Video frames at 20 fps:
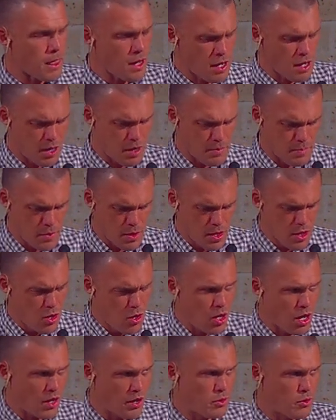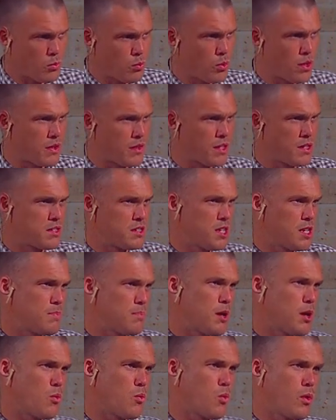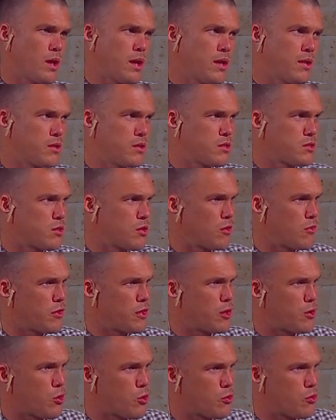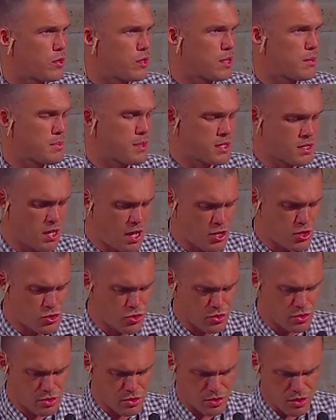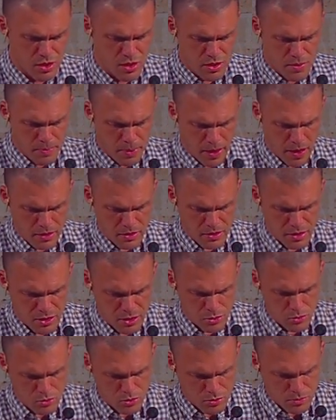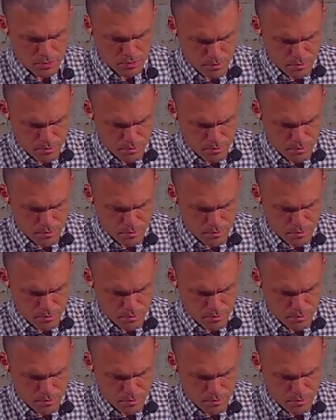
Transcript: and with a deep awareness of their own limitations and guilt.